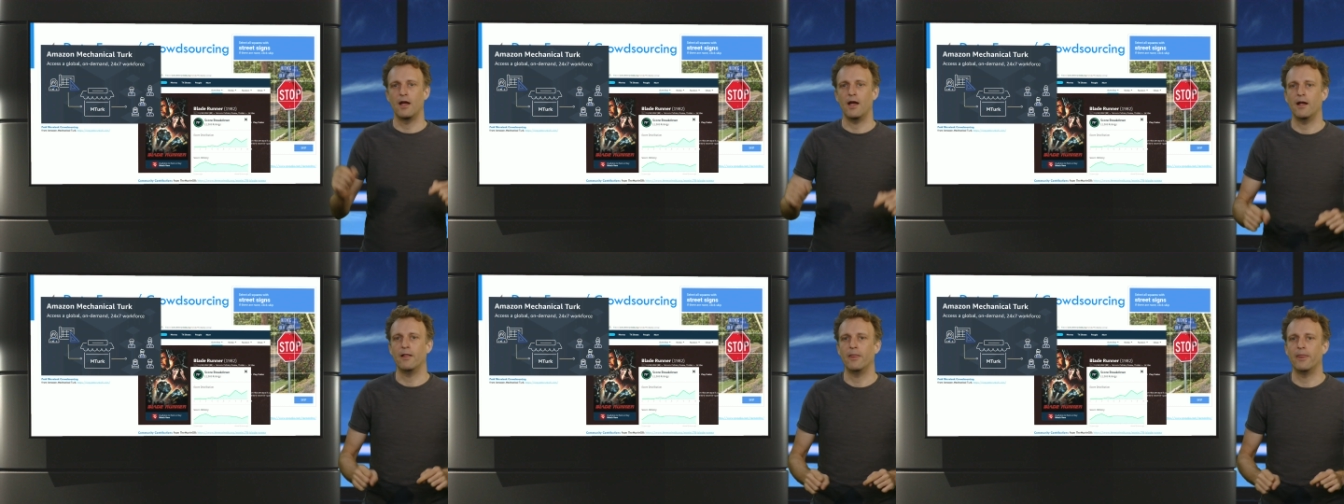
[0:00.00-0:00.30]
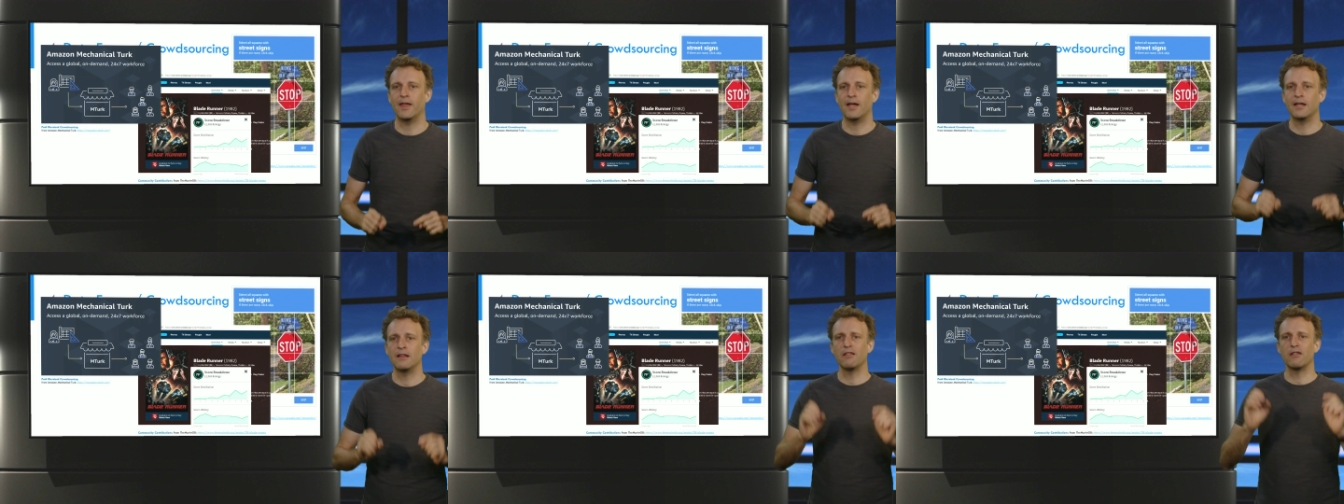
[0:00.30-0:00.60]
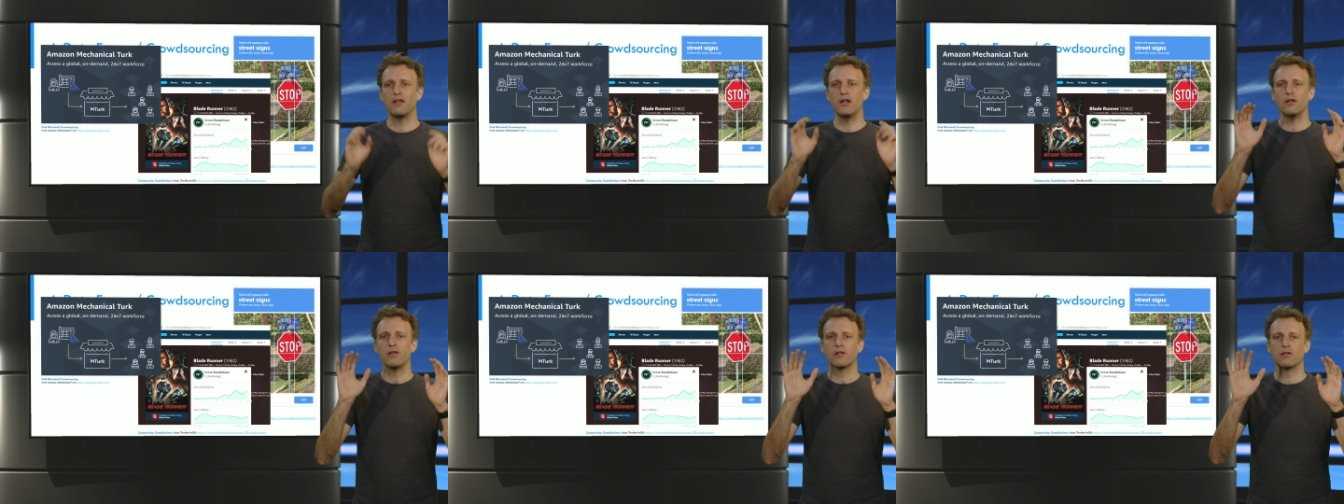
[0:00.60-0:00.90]
and then
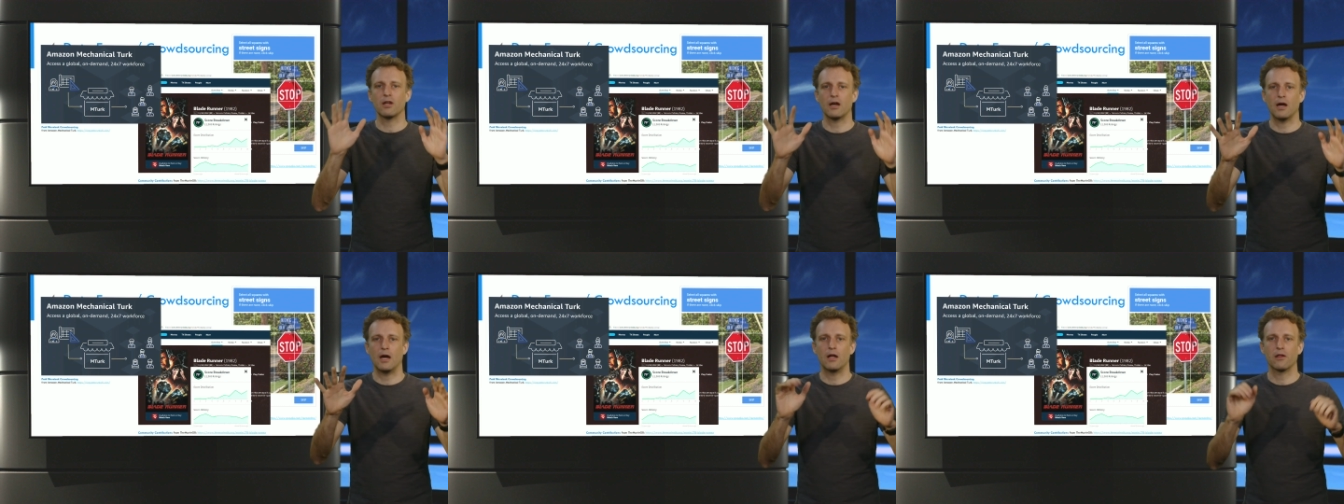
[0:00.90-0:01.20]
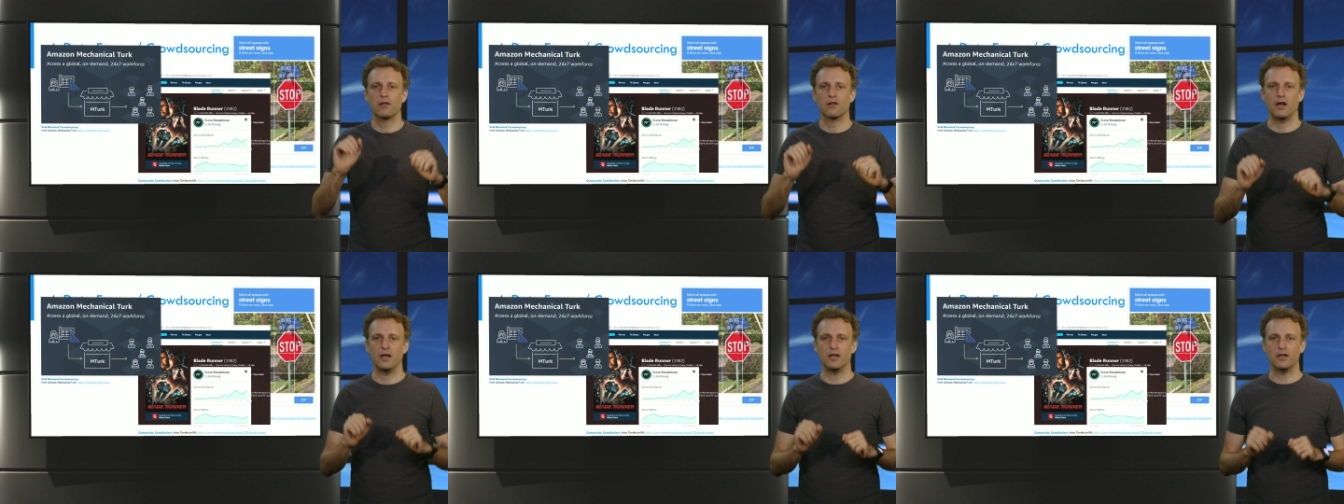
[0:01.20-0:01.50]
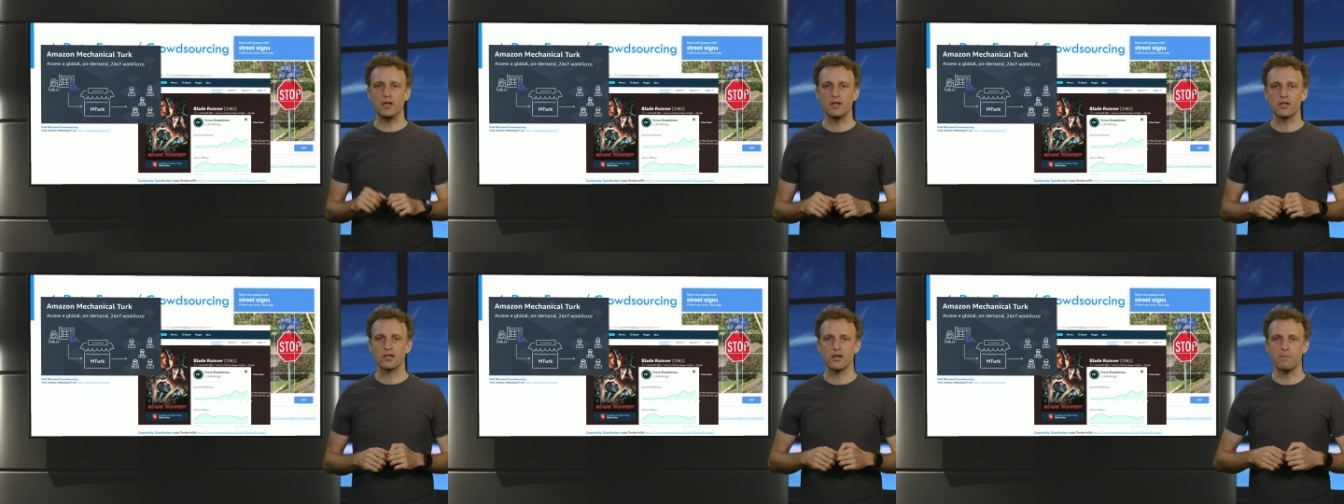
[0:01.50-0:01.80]
these tasks are
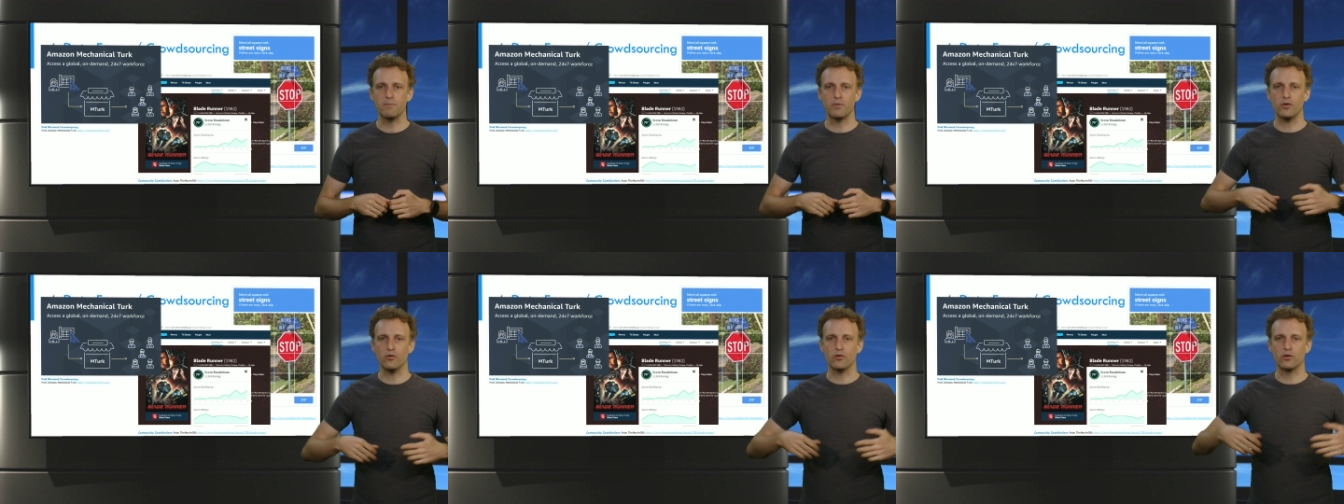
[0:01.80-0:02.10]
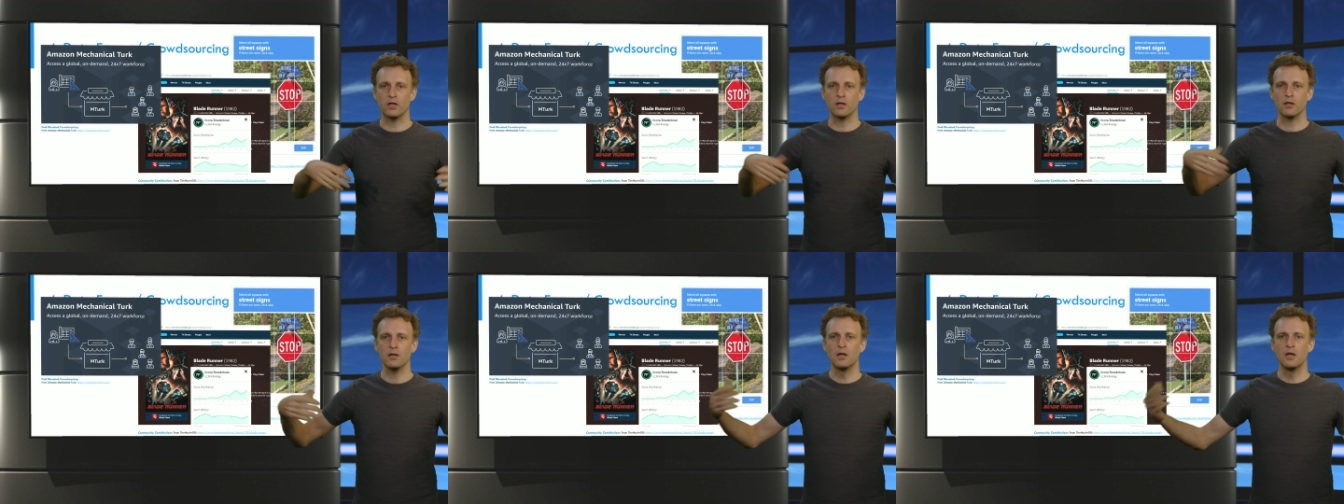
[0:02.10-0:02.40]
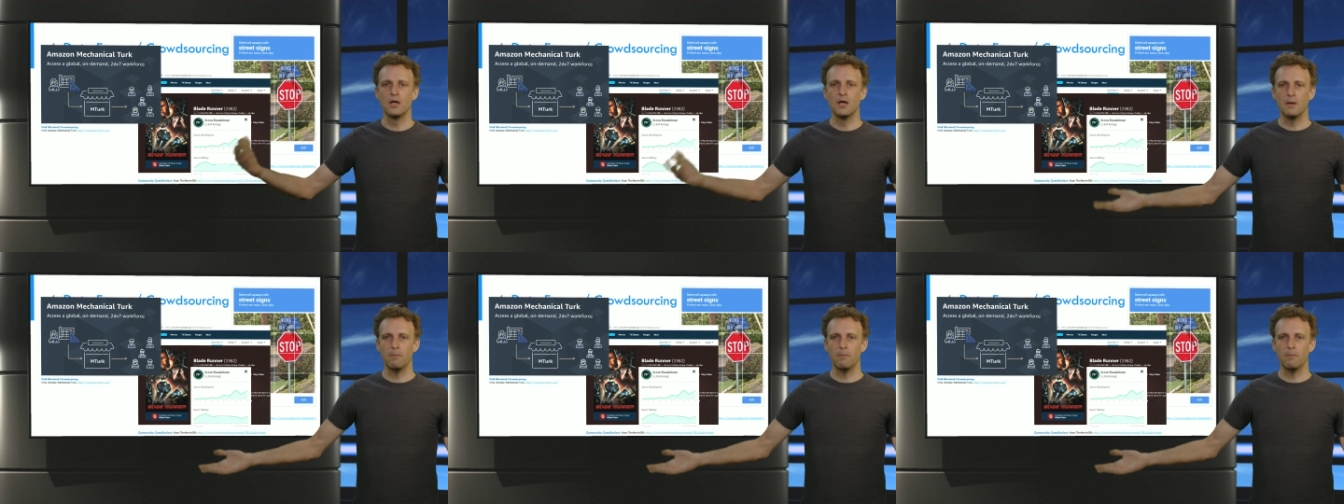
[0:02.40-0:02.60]
distributing